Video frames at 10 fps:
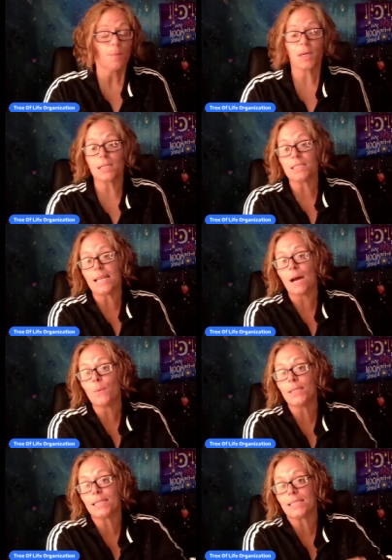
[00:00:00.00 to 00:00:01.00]
because now
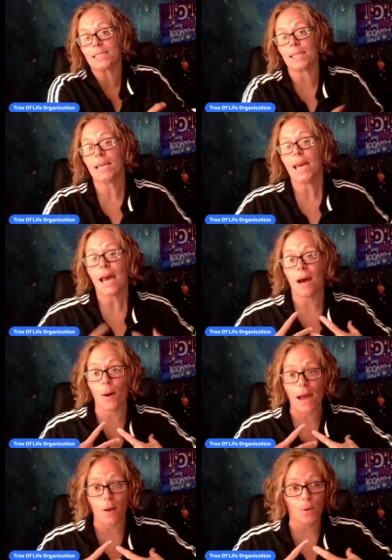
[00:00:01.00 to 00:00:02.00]
we can see how
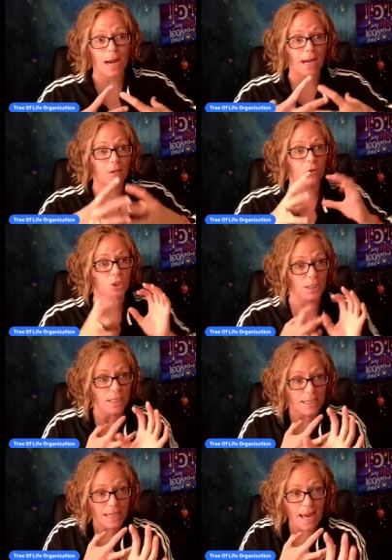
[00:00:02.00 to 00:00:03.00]
our
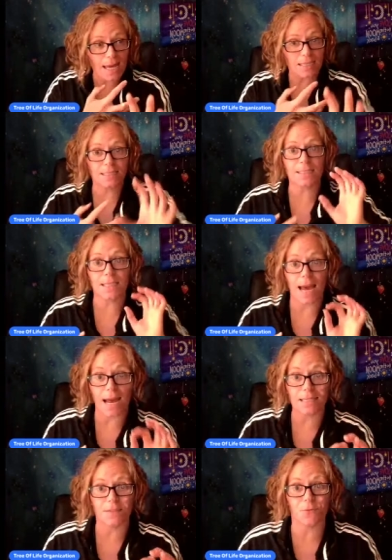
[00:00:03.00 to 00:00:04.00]
energy casts
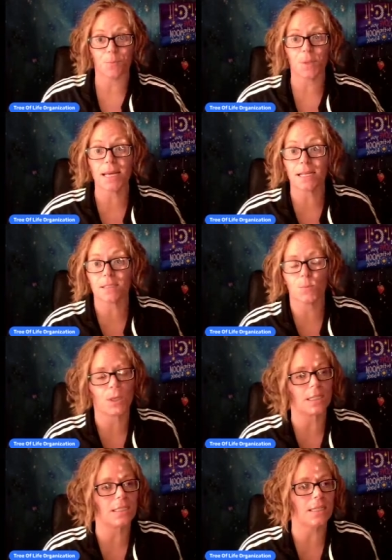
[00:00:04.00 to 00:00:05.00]
at different plants and we can